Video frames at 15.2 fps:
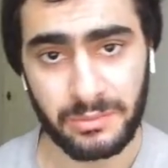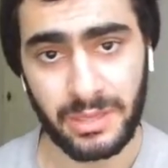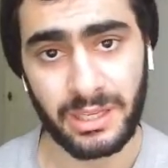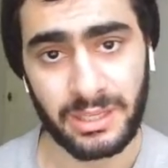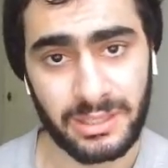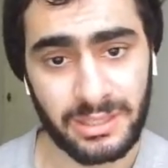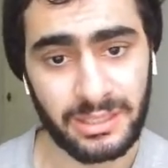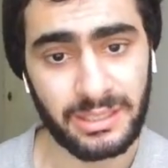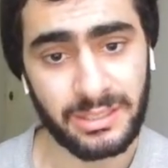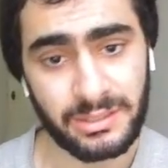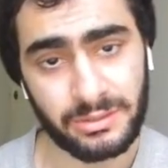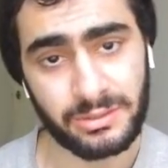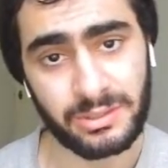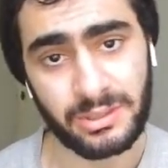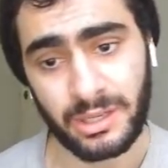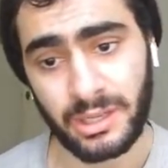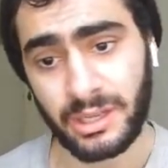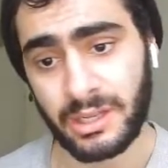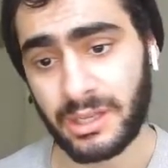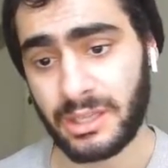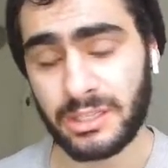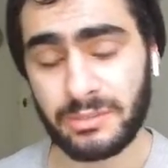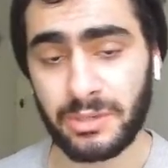make a tier list because
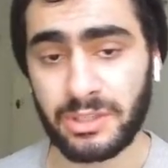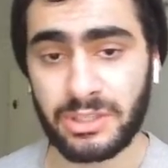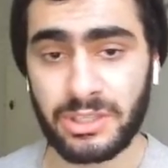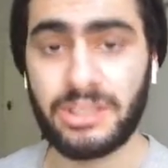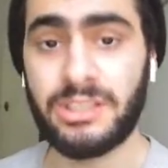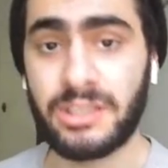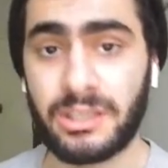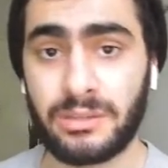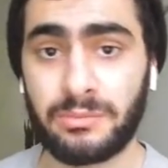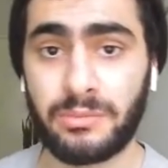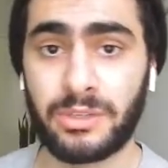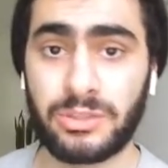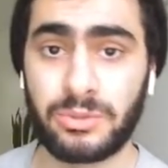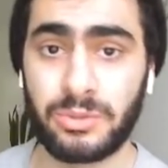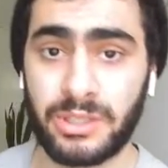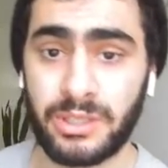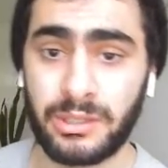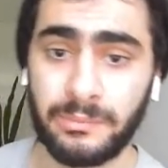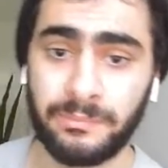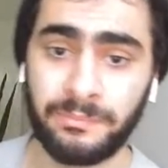it's much easier and much quicker.